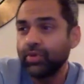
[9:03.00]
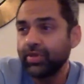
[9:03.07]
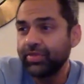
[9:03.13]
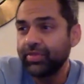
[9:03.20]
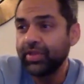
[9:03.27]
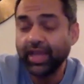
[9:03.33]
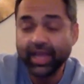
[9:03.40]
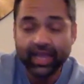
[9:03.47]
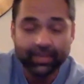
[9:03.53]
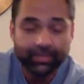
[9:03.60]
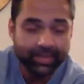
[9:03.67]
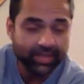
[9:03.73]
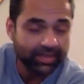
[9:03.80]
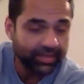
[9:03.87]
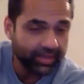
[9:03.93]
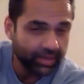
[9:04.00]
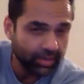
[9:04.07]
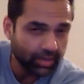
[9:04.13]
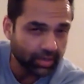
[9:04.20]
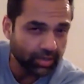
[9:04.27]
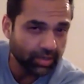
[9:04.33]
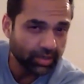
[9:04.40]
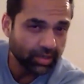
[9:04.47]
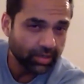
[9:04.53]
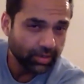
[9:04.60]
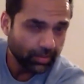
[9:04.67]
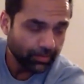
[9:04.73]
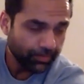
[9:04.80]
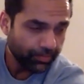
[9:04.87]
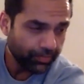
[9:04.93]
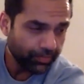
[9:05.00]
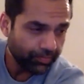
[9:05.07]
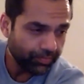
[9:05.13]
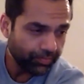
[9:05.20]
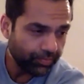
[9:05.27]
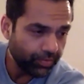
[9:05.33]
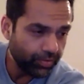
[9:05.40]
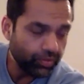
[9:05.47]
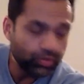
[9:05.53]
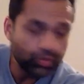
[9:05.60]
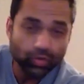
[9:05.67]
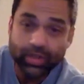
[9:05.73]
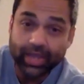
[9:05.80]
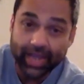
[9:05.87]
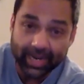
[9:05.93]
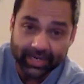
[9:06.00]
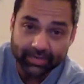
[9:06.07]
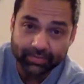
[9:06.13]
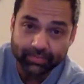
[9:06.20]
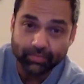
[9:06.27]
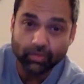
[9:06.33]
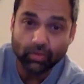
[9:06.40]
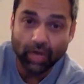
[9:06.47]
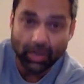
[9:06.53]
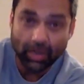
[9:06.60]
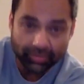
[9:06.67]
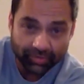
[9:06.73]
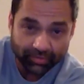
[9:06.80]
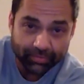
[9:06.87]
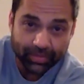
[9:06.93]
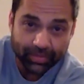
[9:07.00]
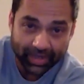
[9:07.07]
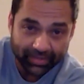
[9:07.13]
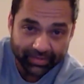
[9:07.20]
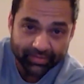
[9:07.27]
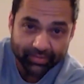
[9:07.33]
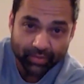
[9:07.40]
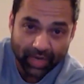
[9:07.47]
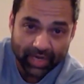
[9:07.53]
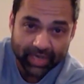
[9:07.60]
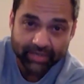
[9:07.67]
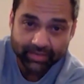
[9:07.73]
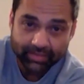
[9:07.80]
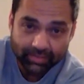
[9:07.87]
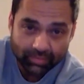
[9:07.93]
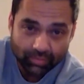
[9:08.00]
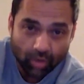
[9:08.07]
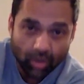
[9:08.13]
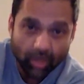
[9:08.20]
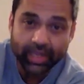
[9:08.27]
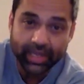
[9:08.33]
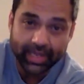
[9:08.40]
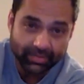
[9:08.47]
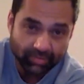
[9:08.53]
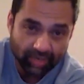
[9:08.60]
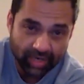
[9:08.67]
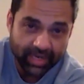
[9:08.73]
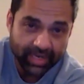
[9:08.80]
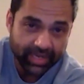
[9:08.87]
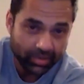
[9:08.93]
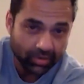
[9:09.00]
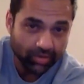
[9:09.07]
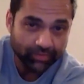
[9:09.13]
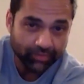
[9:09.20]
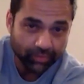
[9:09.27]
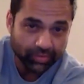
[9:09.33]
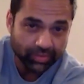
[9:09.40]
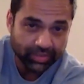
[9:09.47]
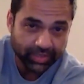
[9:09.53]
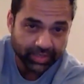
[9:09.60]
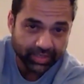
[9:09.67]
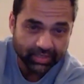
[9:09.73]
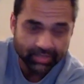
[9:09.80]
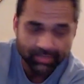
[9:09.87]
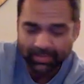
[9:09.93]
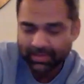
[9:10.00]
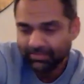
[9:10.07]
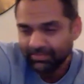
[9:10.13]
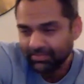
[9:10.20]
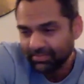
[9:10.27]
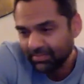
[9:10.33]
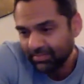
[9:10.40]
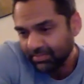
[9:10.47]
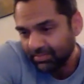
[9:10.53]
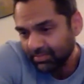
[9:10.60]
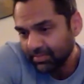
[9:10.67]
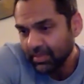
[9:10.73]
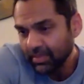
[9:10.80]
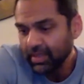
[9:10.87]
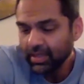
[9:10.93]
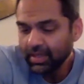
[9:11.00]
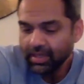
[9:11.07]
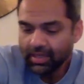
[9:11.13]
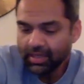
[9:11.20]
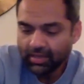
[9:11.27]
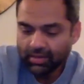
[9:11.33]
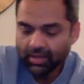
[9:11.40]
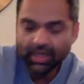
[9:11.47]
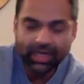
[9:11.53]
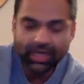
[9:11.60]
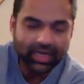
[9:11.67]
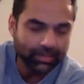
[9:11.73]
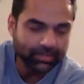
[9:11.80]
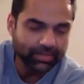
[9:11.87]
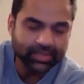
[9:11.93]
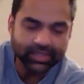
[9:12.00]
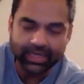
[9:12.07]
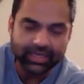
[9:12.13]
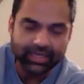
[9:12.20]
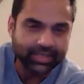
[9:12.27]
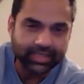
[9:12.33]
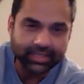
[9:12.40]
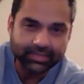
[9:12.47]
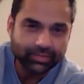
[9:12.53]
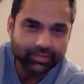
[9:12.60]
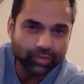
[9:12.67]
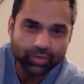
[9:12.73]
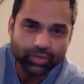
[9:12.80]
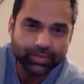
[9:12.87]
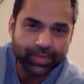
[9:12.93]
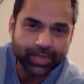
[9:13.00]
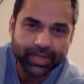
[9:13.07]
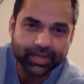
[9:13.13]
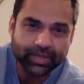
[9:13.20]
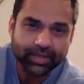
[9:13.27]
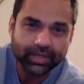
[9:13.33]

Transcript: with the air being thinner, you do get more out of breath while walking and running and all of those things. But you know, that comes with the territory, so to speak.